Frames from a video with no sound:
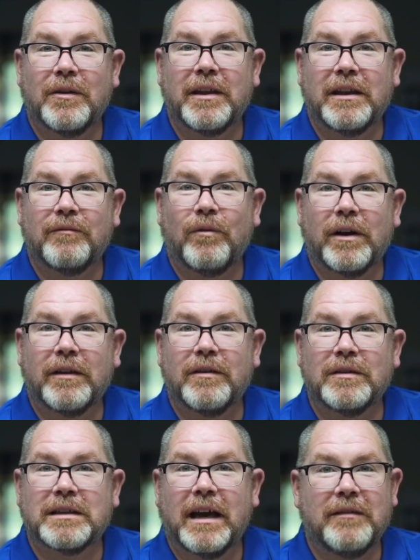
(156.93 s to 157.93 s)
that if one of
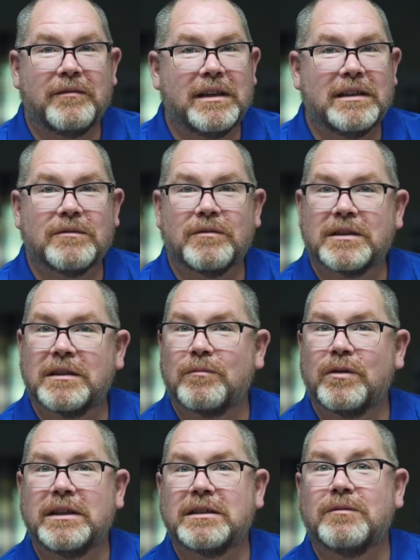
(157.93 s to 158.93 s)
those IVs for some
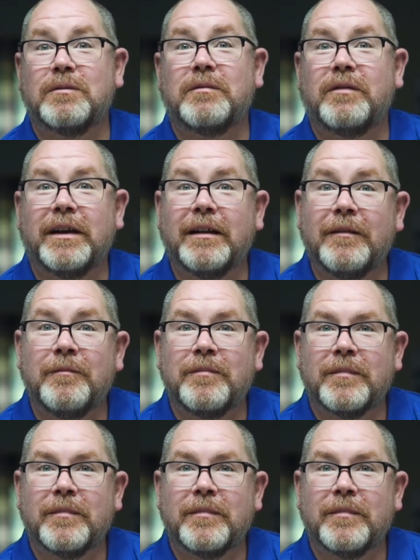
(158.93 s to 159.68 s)
reason would fail,